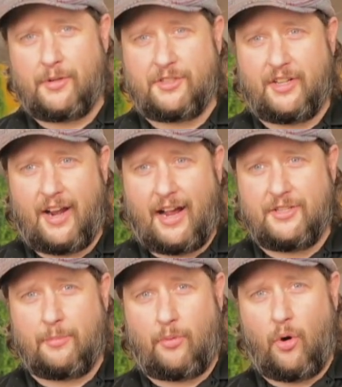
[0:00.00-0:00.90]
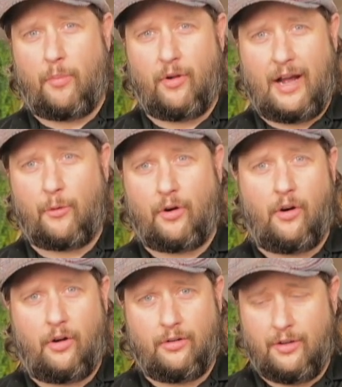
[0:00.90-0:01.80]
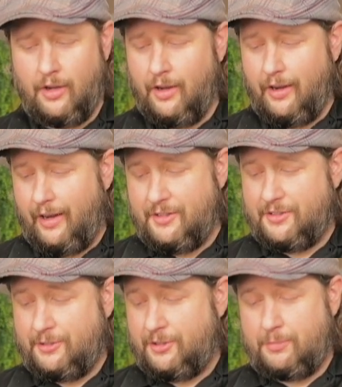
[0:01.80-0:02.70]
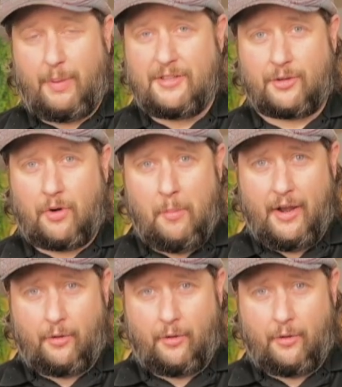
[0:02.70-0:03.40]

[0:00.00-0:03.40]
isopropyl alcohol. It's just basic rubbing